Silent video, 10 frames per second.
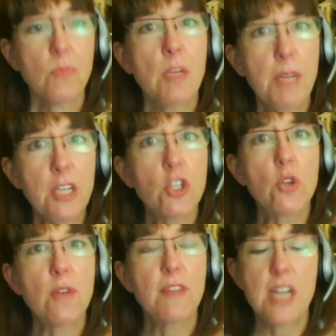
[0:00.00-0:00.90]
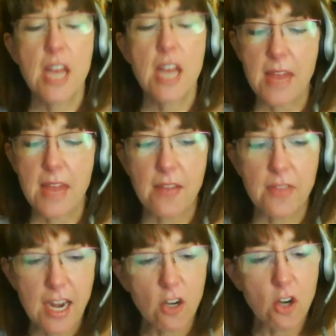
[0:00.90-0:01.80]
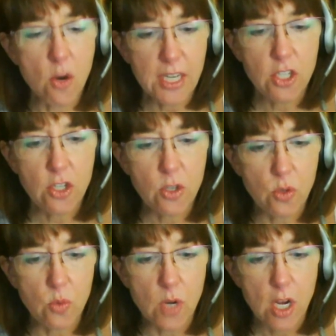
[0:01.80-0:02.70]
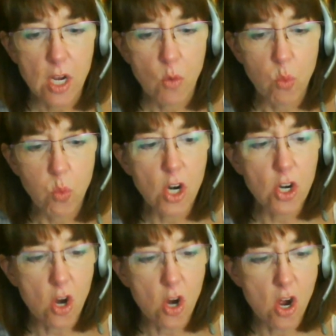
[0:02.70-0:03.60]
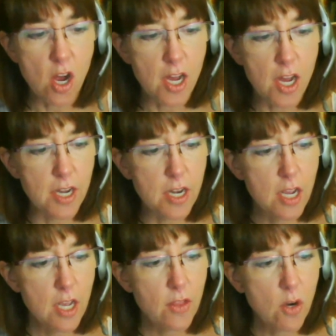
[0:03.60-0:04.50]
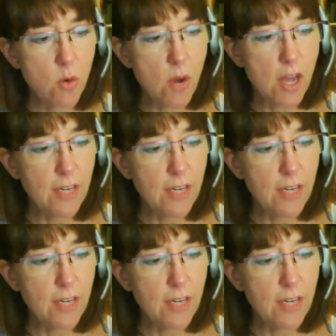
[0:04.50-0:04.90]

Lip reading: picture driven, that they are going to work on the quality